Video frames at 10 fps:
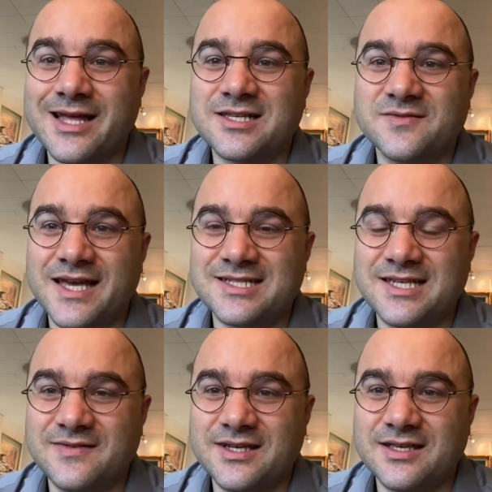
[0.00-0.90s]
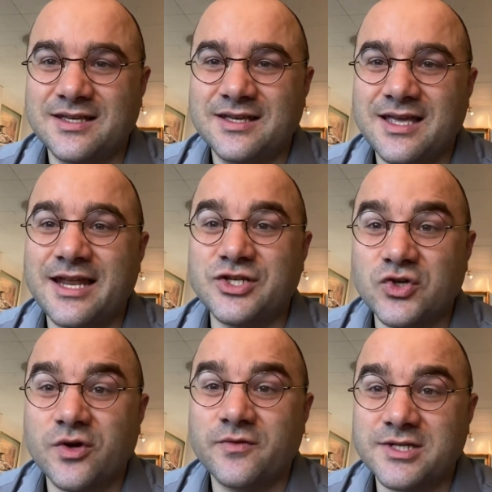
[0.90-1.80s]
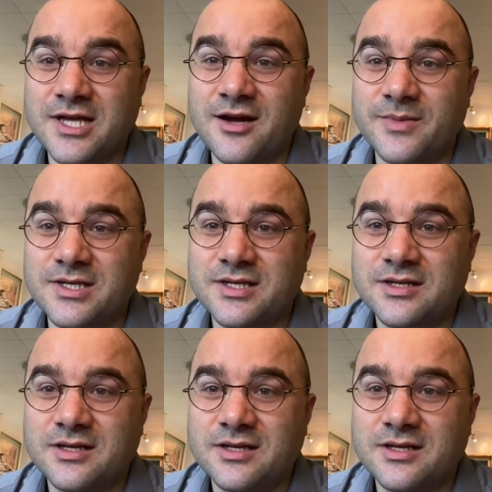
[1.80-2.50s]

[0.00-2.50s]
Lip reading: lots of activity and enjoy retirement.